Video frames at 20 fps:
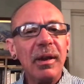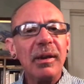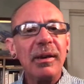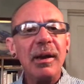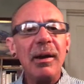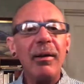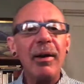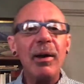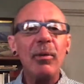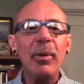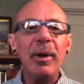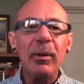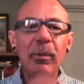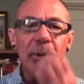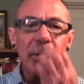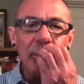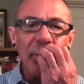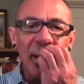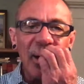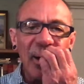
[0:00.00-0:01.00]
Now, I will
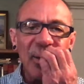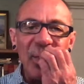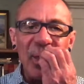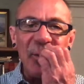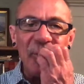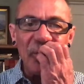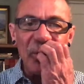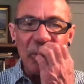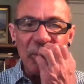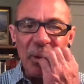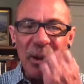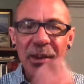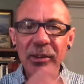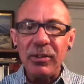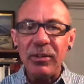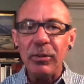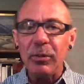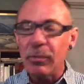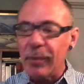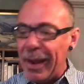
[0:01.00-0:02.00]
remark that for me
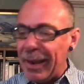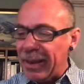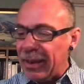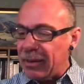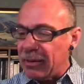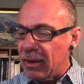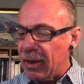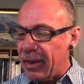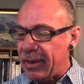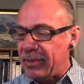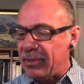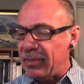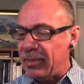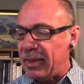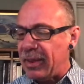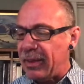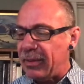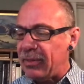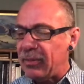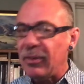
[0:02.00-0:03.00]
to recognize
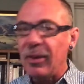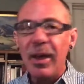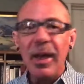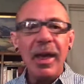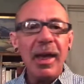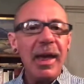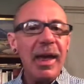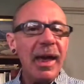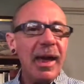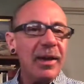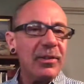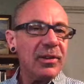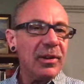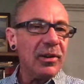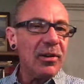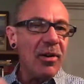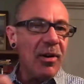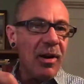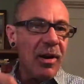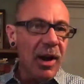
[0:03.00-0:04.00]
this as
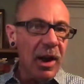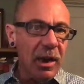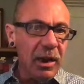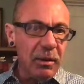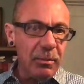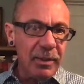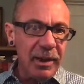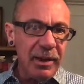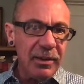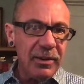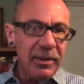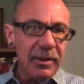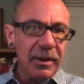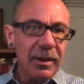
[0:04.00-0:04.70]
an argument,